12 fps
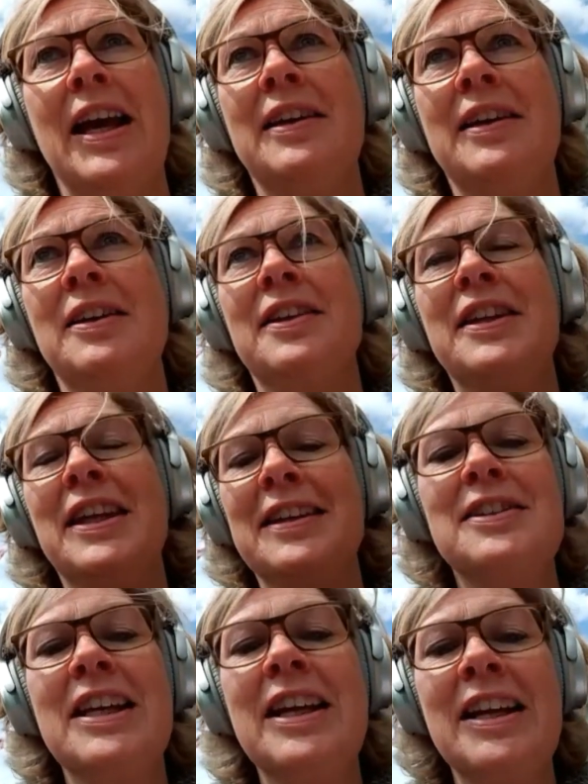and I
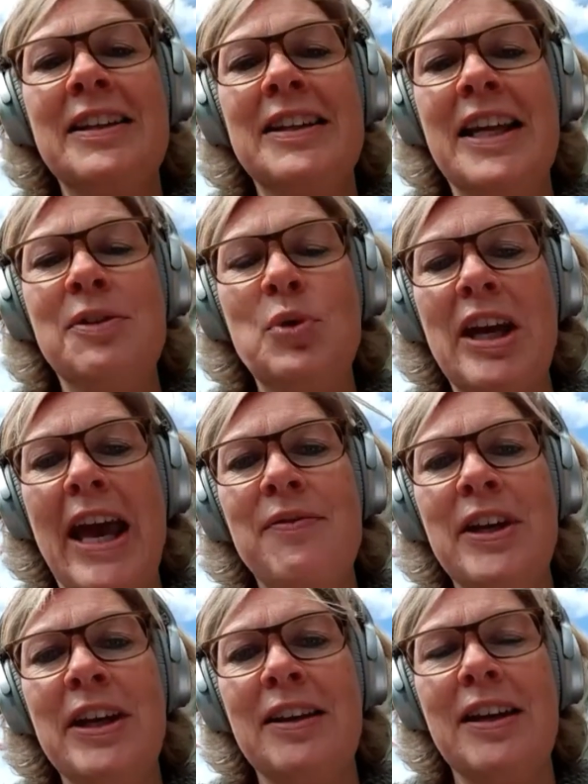think still that we're
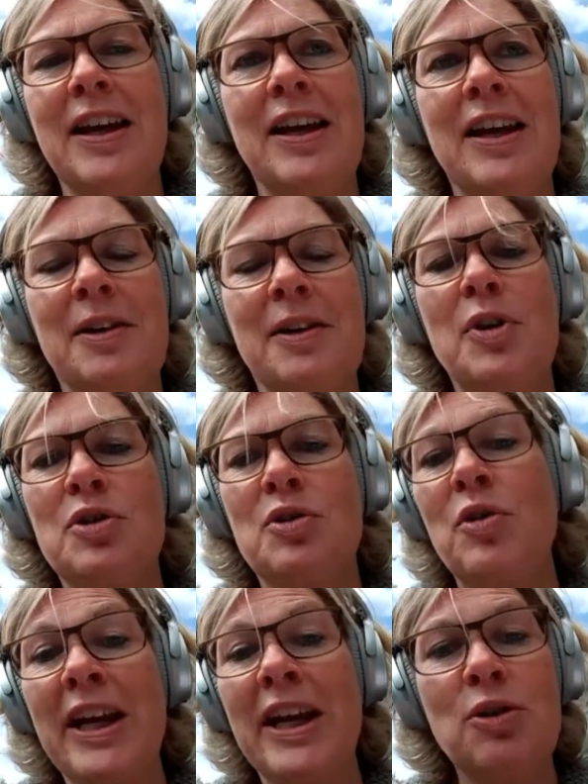having a
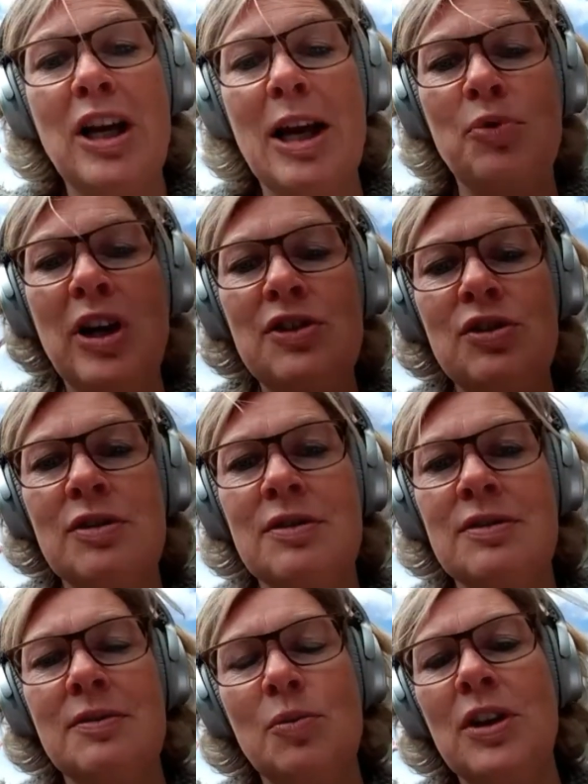great
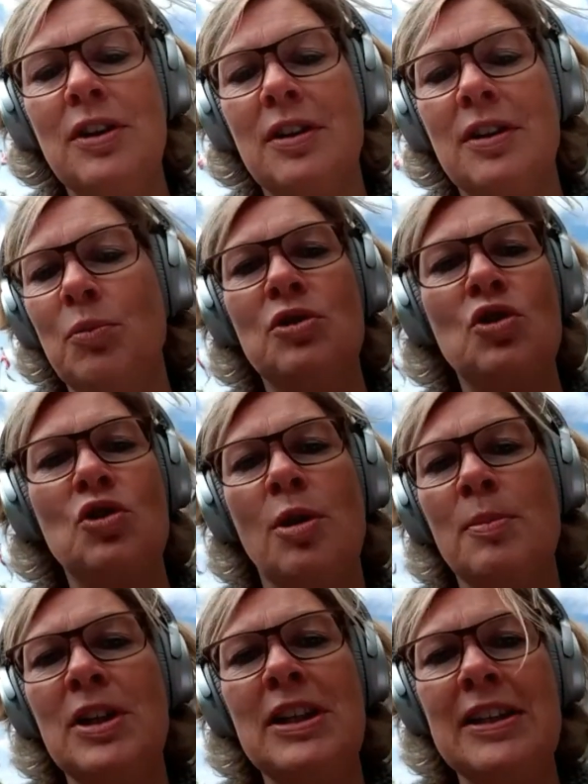collaboration with
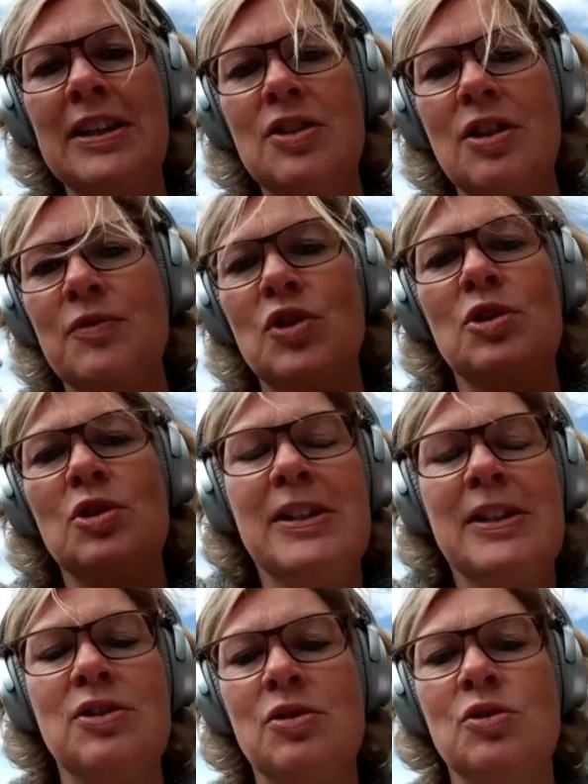Germany and stuff just
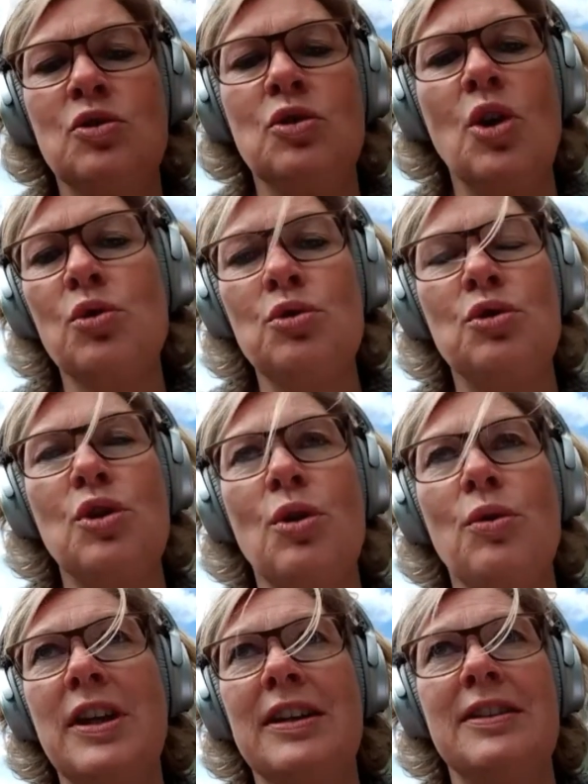goes to show
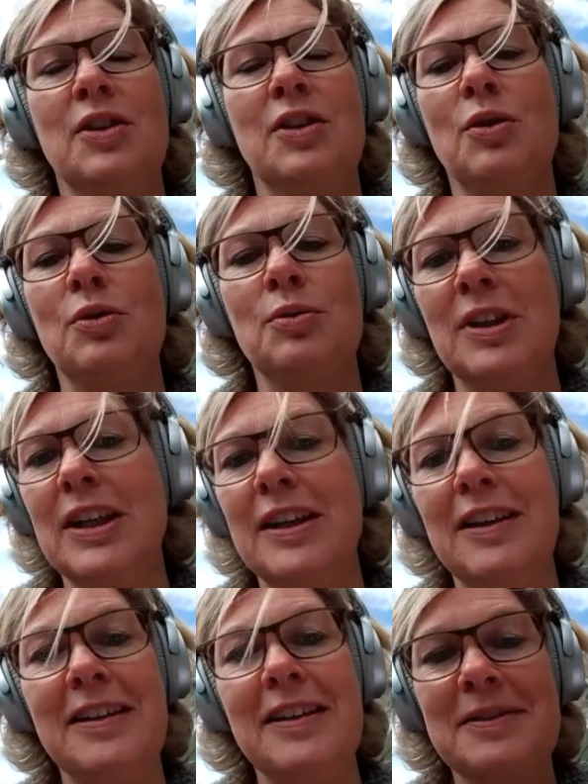that, you know,
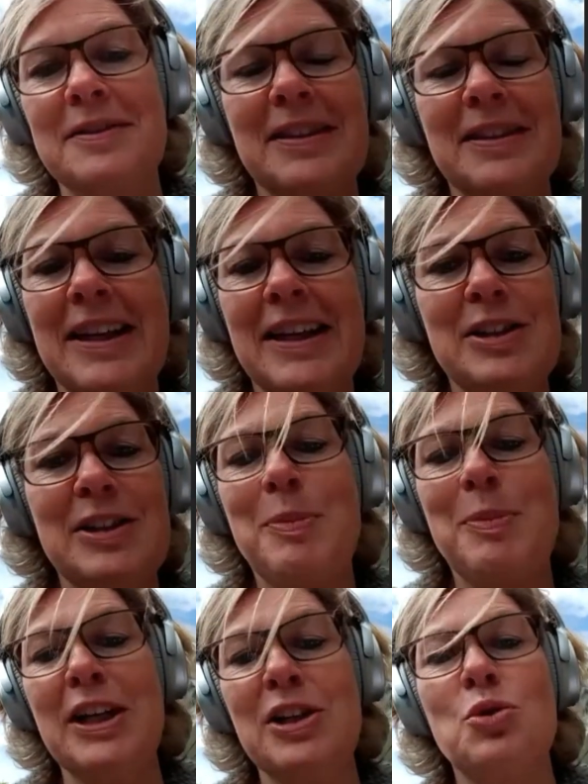it's
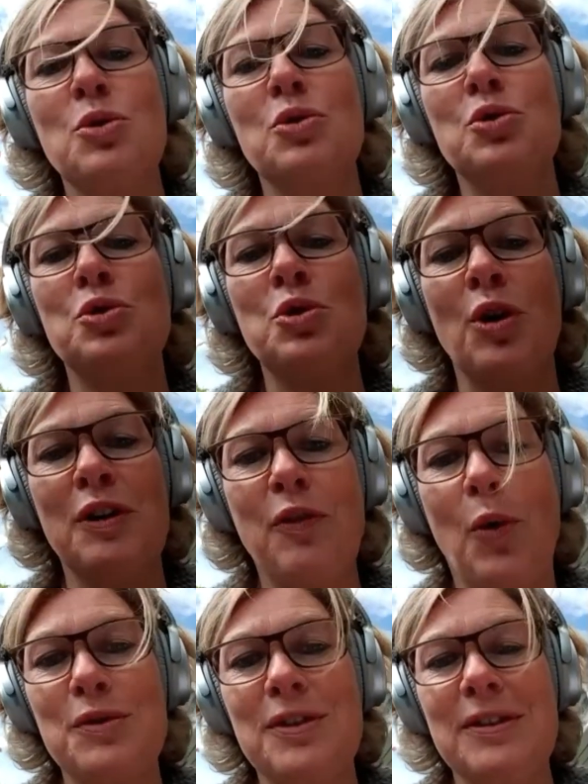better to join
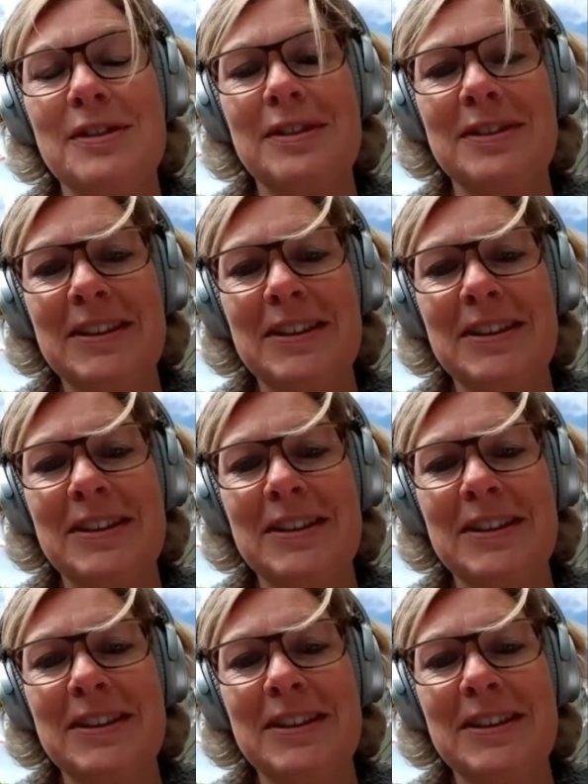forces.